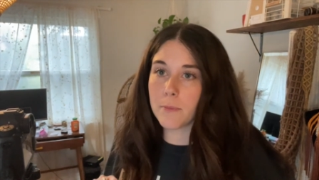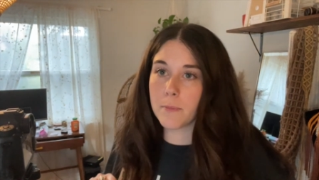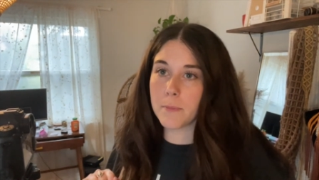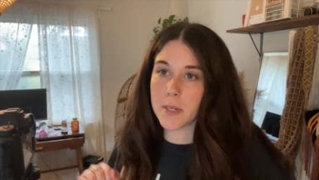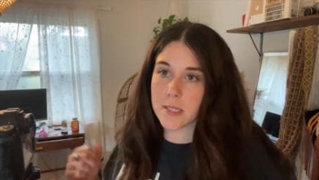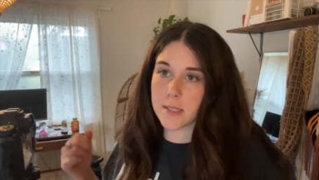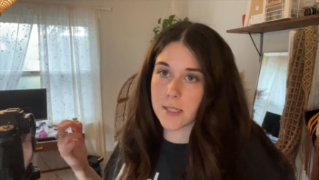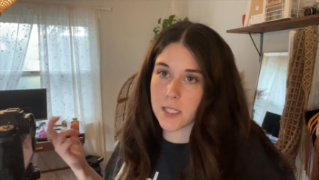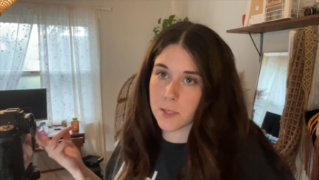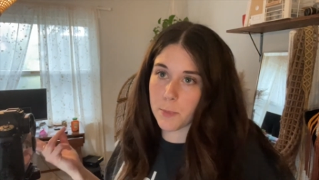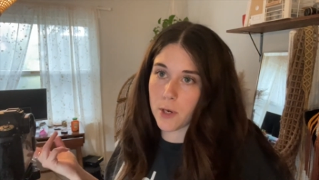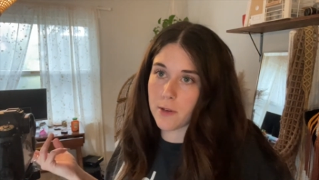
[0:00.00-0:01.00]
because this
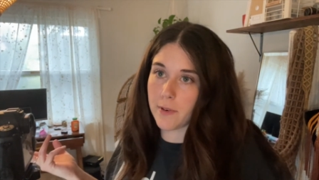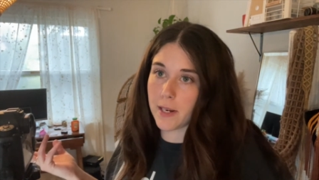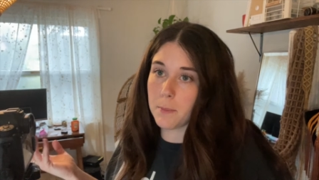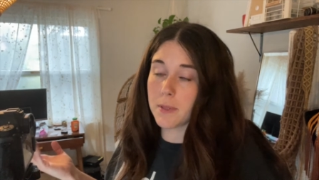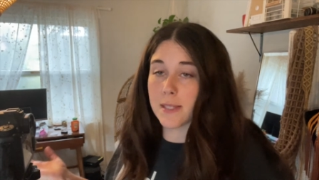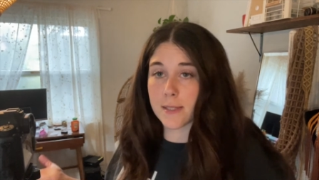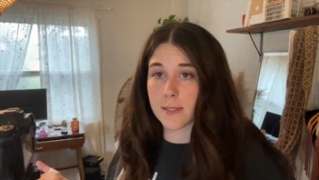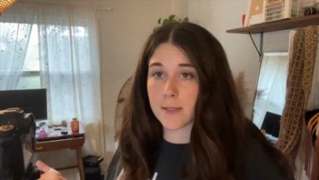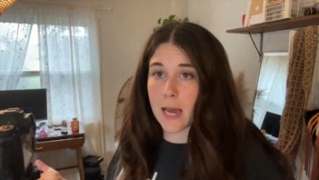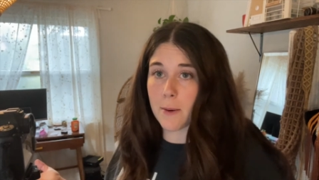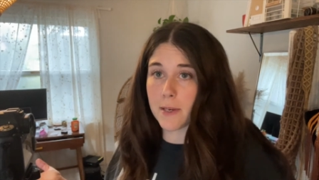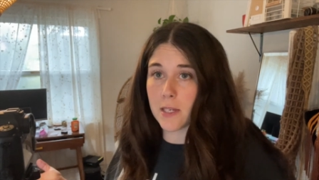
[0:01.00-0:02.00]
is pretty funny, but this is
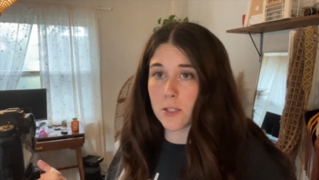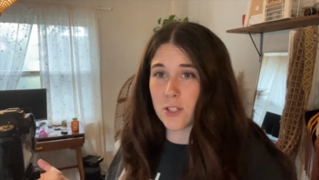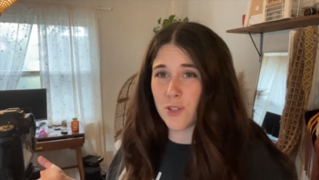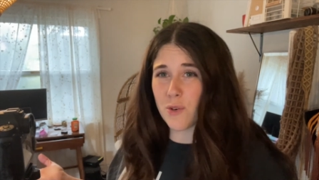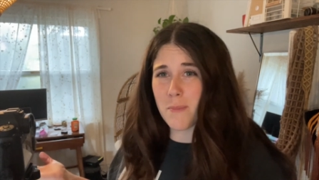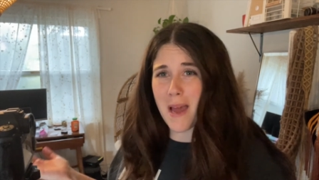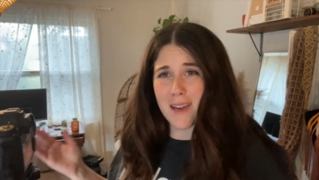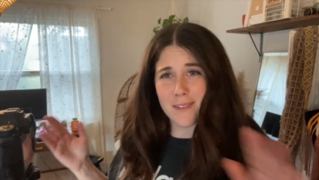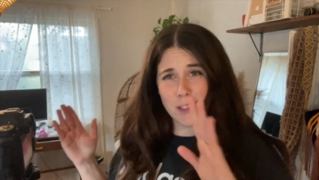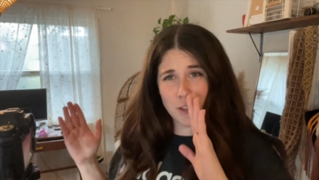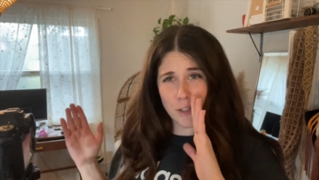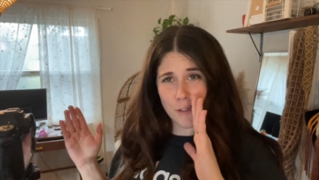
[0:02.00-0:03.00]
how I used to do it back in
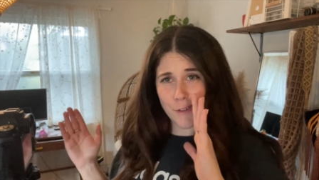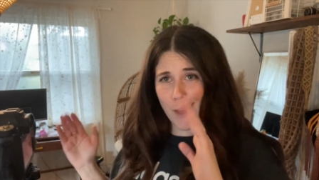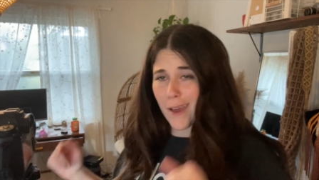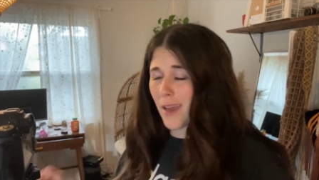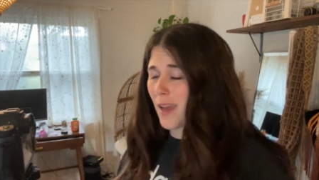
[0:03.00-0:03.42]
the day.